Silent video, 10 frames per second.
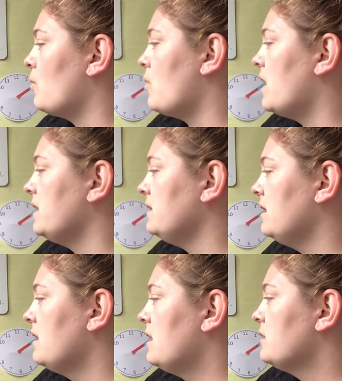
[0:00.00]
1,
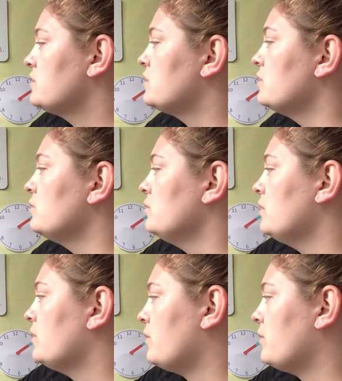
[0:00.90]
2,